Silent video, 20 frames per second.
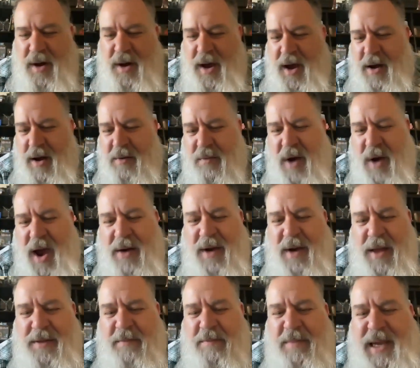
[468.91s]
uh, right
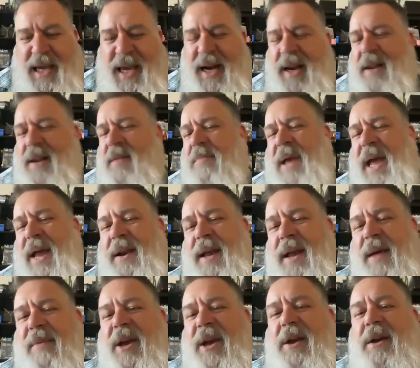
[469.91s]
around the beginning of the
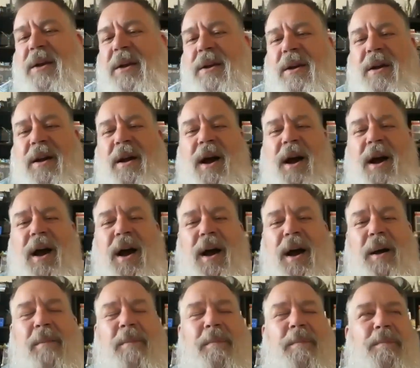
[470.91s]
pandemic,
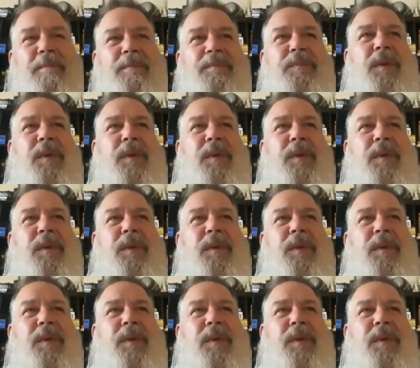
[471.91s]
um,